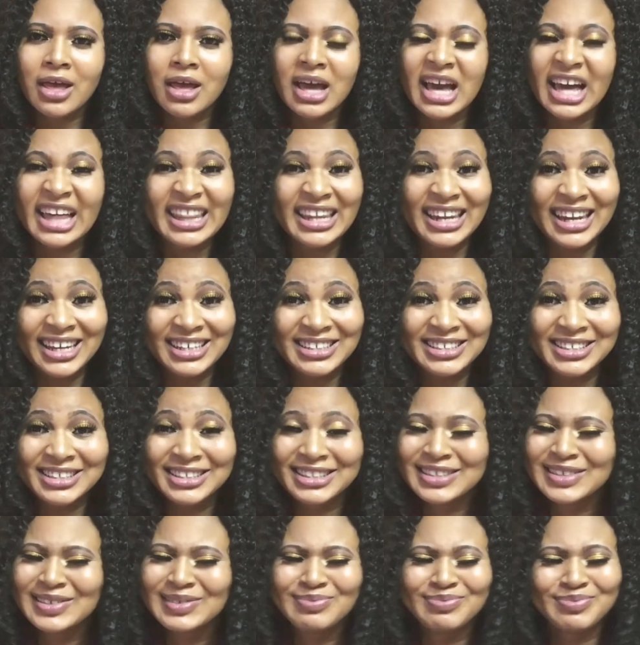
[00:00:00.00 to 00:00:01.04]

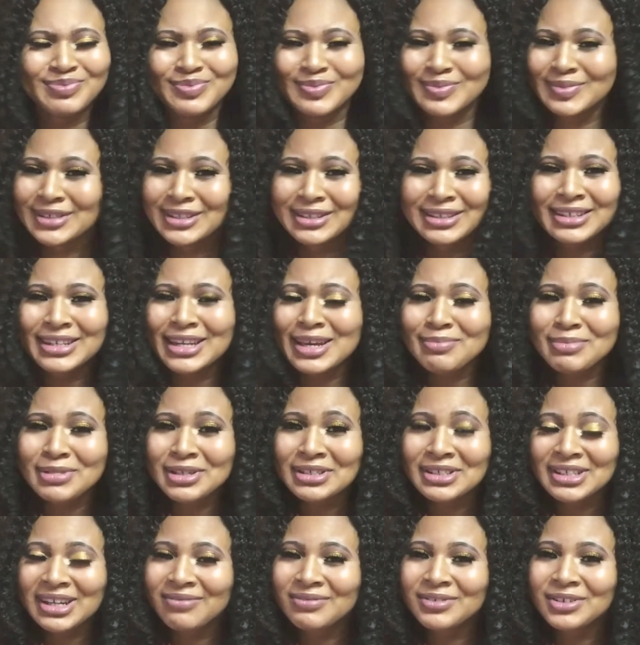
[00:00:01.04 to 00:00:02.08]
Athletics, name it,
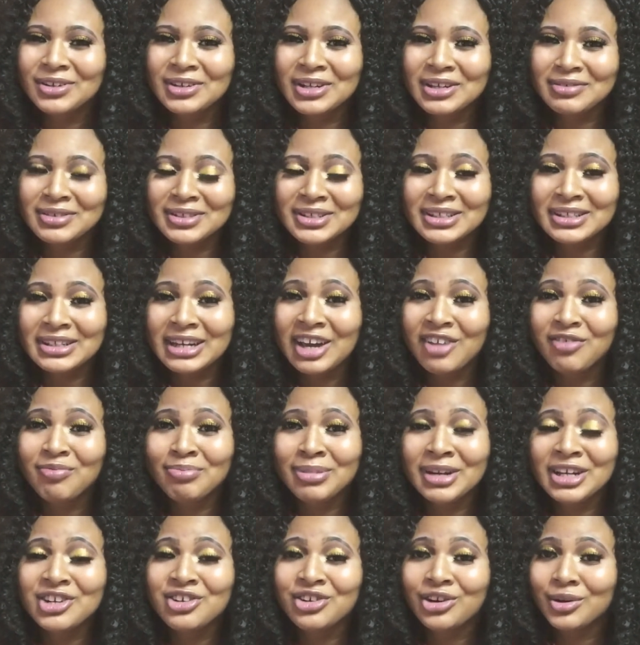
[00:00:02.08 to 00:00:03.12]
I've done everything. I've
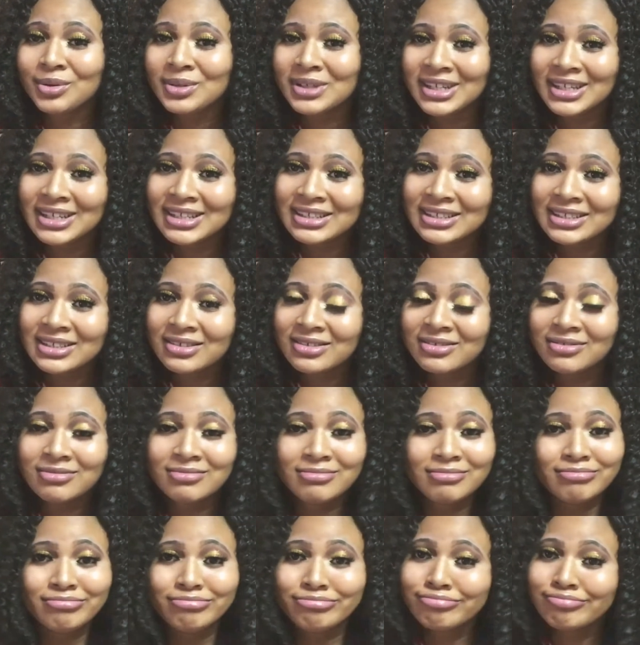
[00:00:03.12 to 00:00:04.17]
played rounders
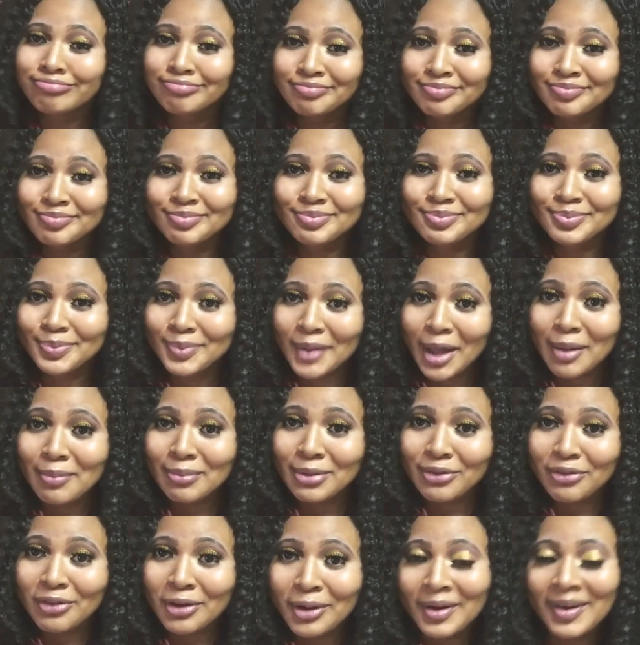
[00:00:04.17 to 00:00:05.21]

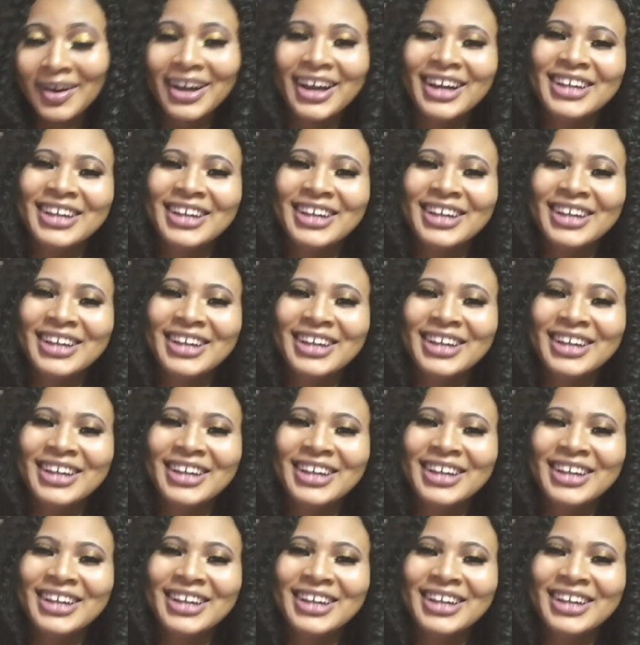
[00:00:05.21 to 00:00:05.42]
before.